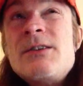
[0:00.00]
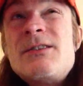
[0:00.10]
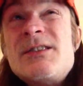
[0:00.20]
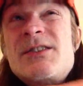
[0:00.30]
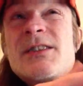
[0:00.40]

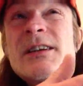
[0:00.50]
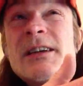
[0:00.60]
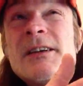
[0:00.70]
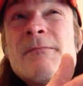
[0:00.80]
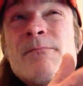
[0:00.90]
To
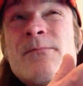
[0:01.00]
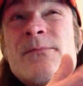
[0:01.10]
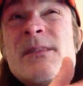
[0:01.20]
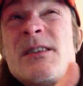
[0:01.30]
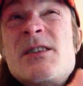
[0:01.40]
say
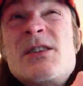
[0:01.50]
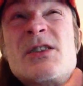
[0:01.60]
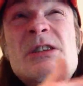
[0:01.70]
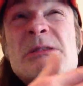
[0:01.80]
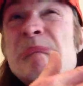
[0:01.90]
this
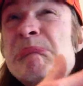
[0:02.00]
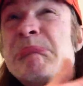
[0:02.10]
is...